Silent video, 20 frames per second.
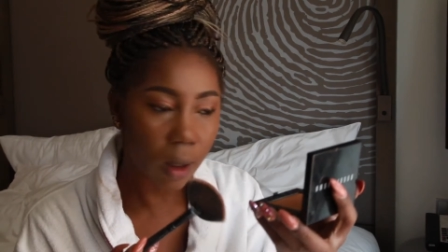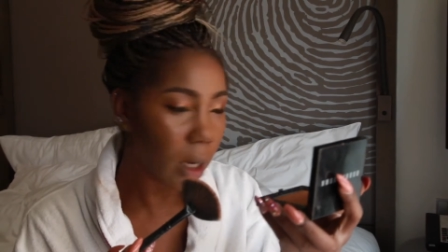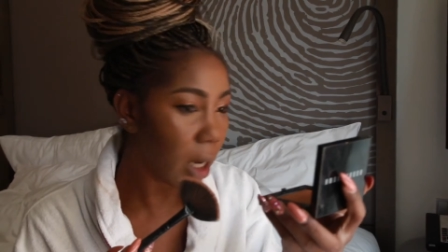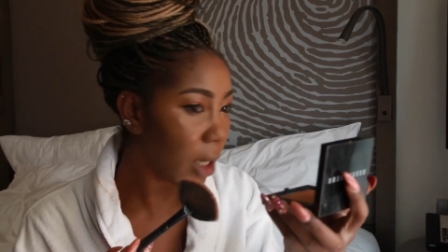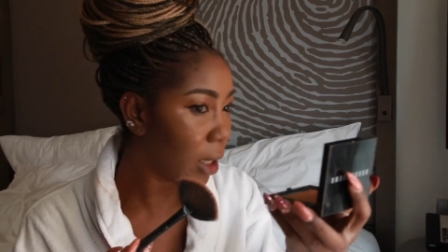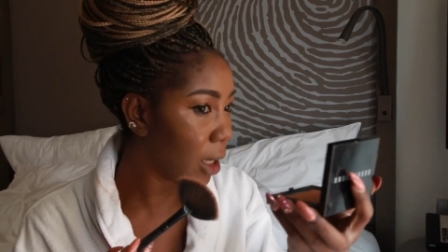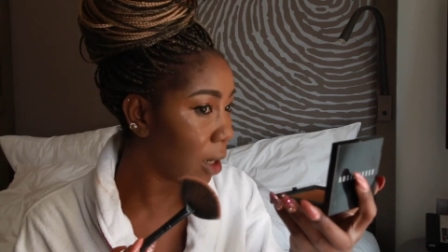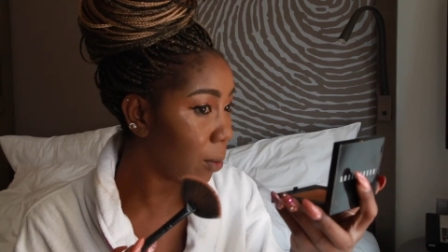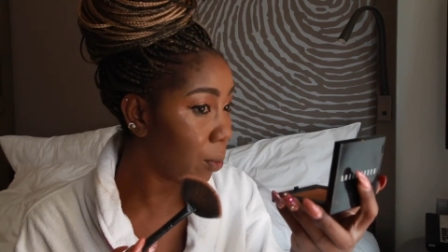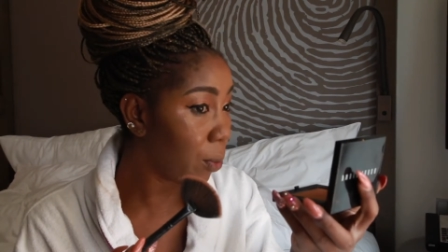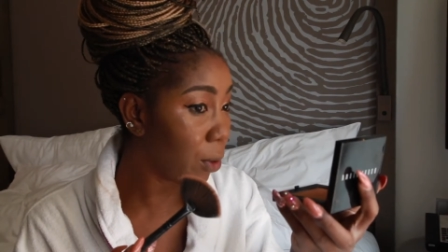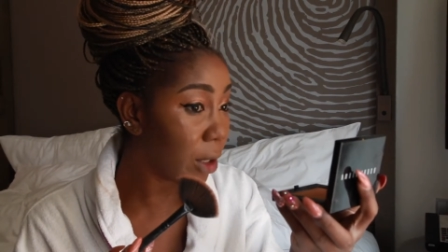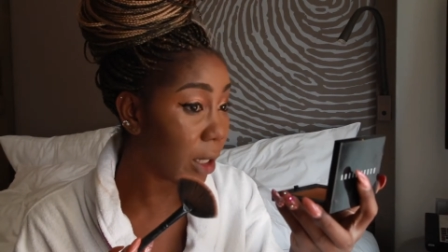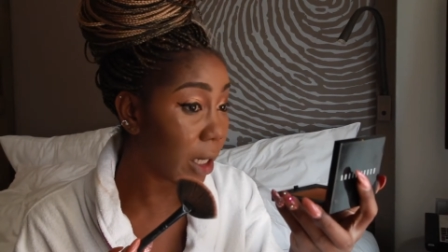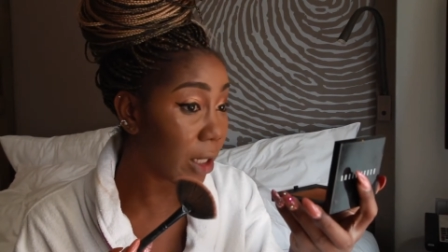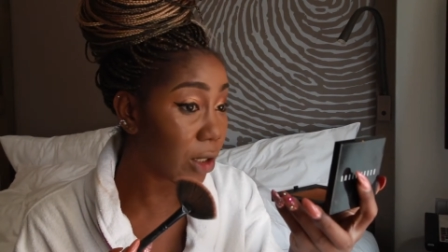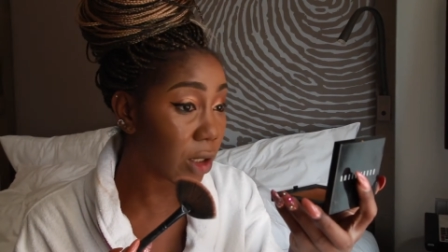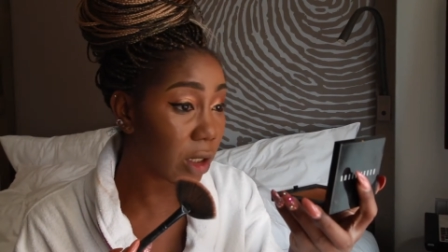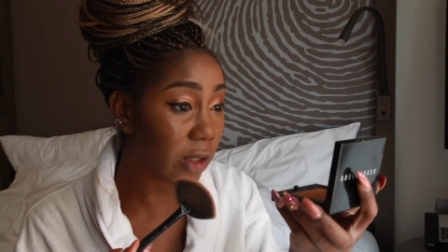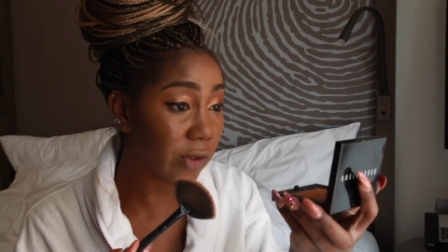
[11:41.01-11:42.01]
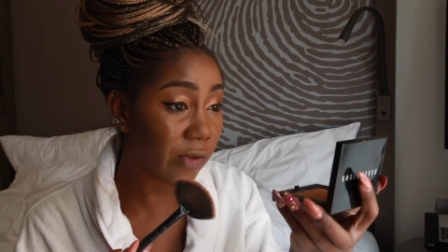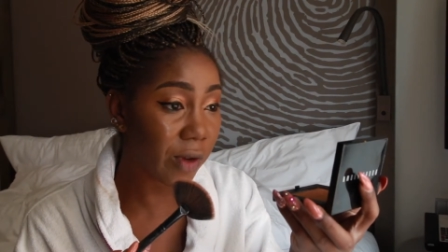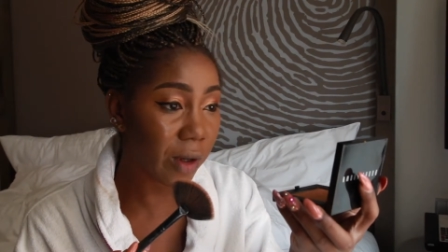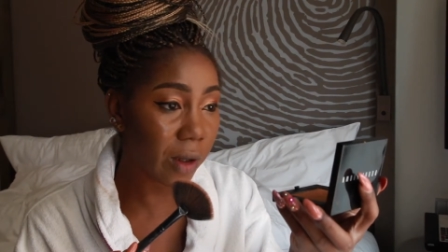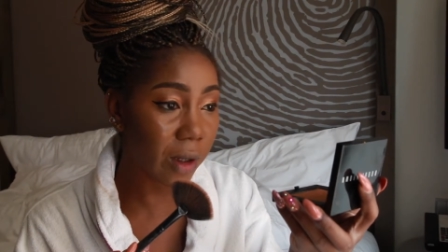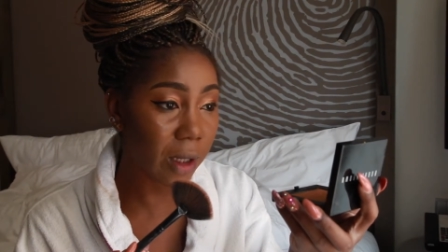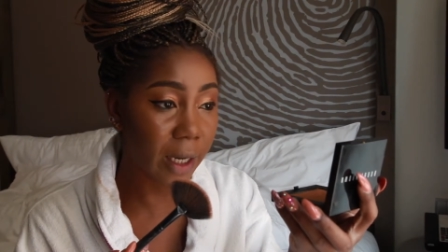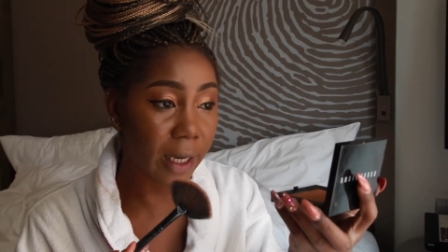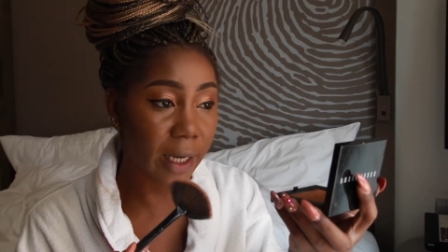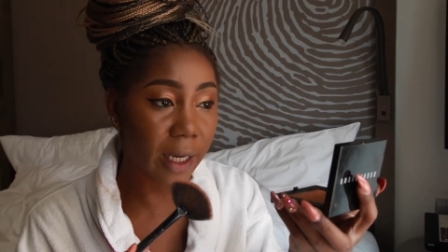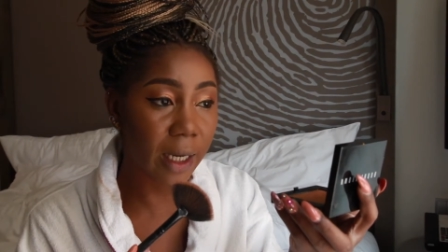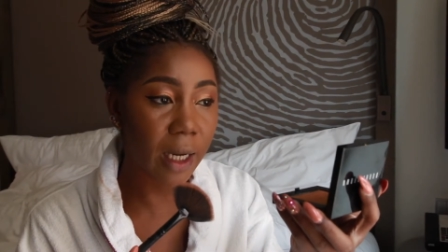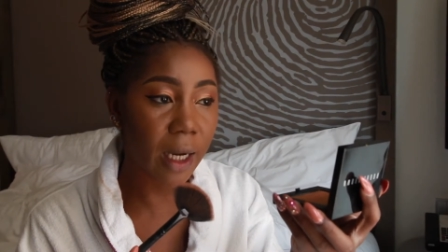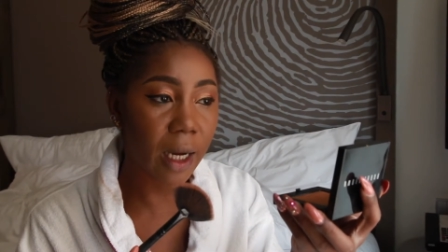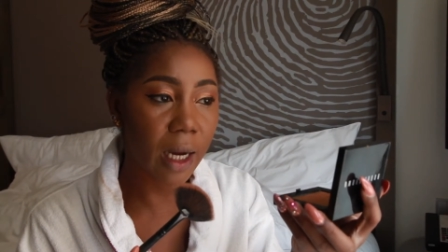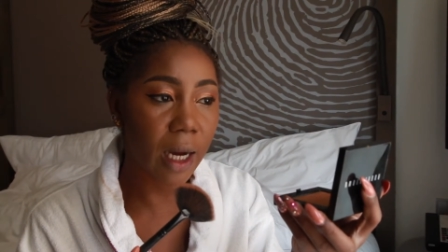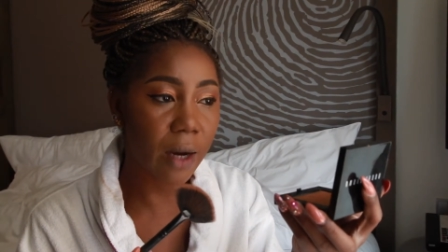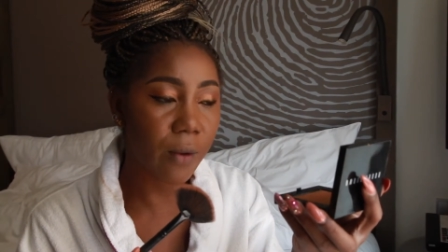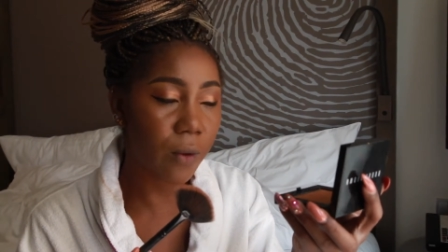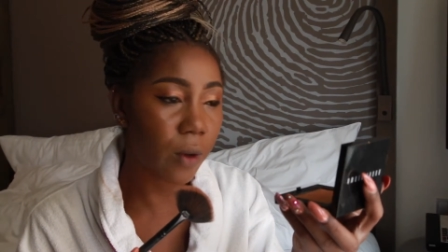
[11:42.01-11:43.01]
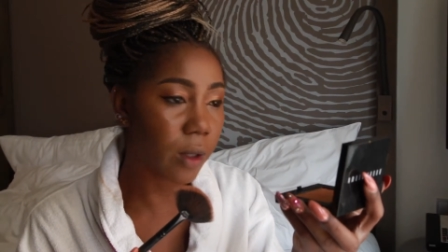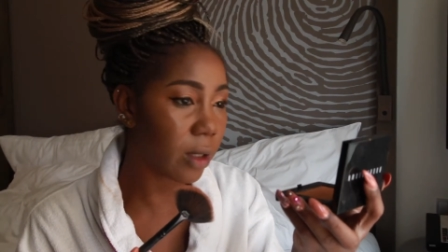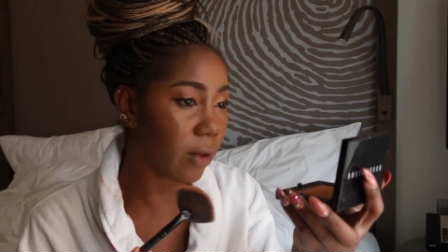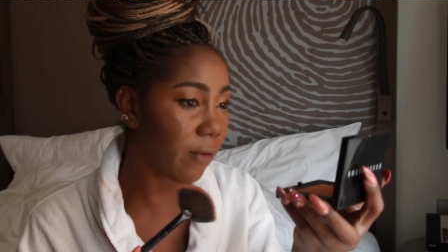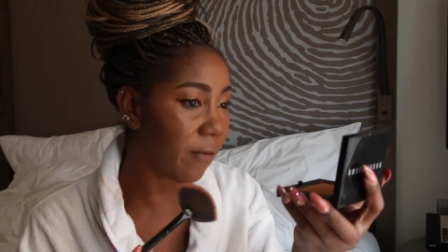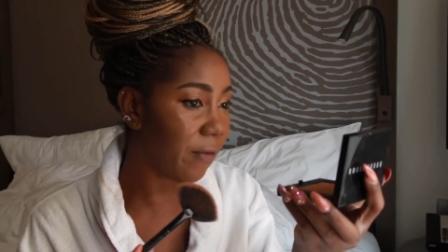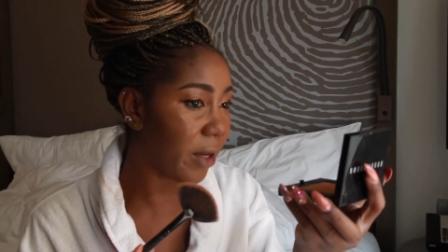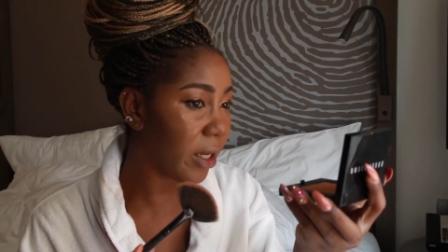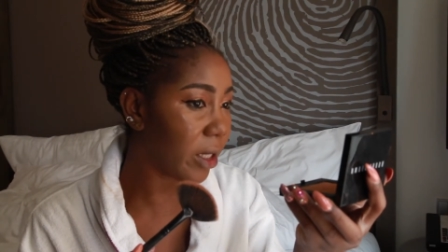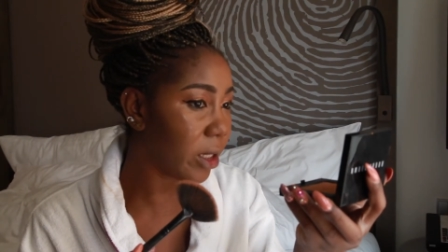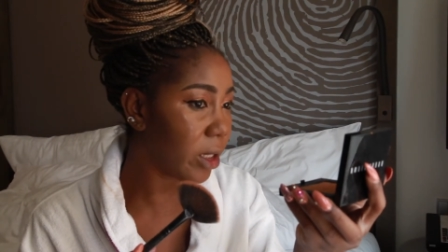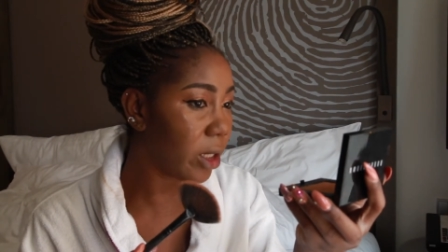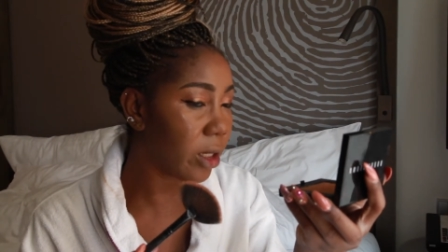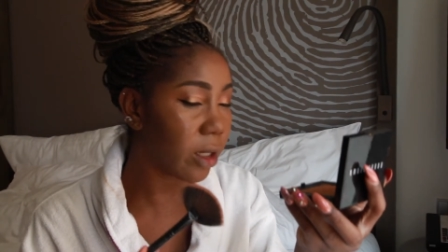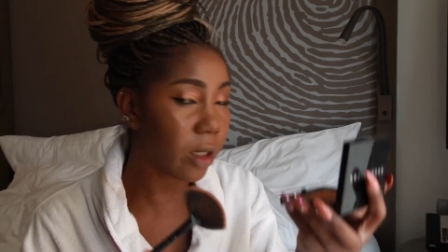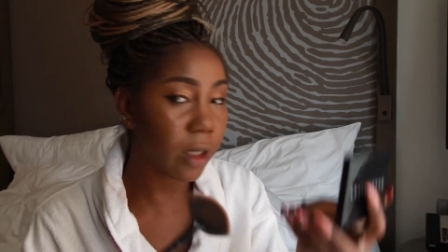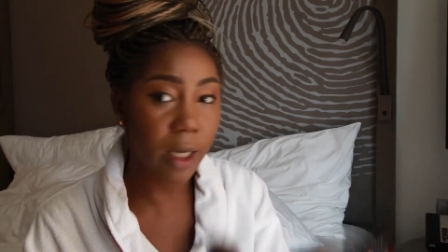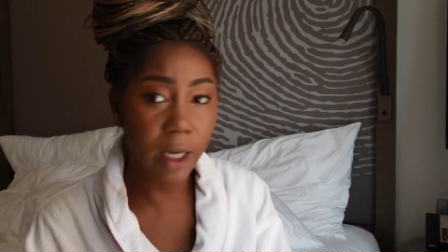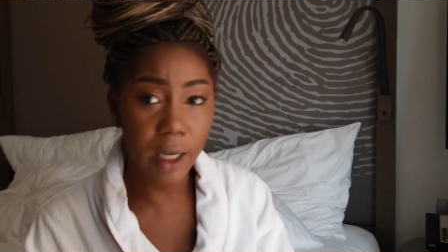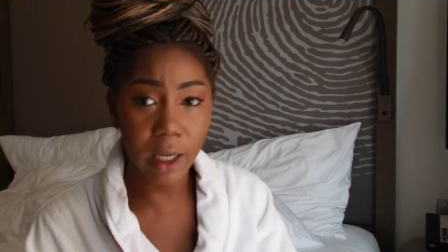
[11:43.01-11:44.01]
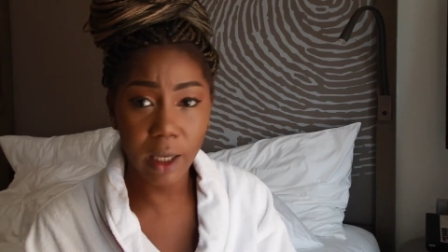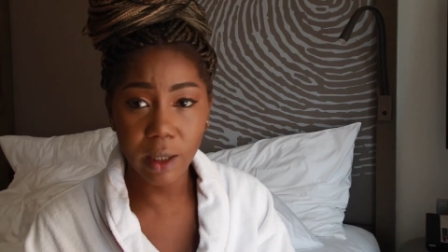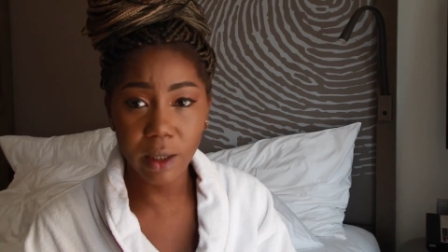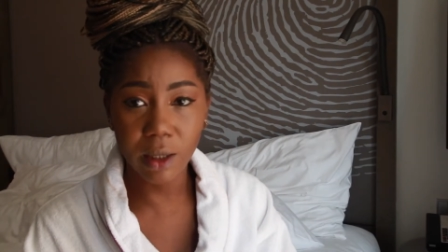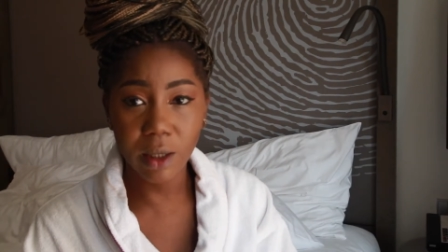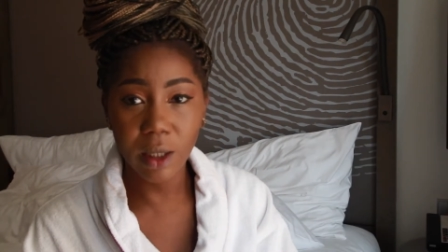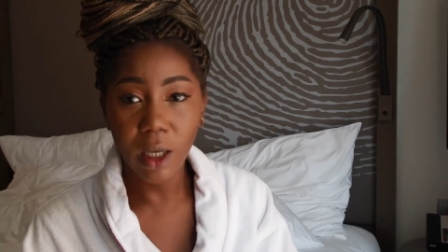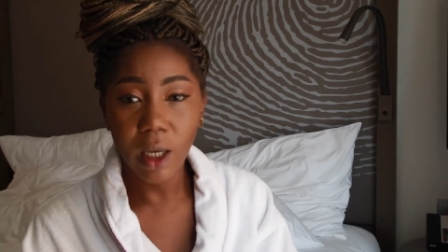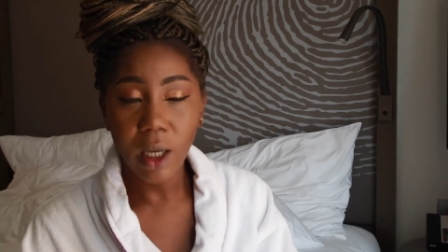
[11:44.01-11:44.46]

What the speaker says: At that point, I just felt like I was a failure and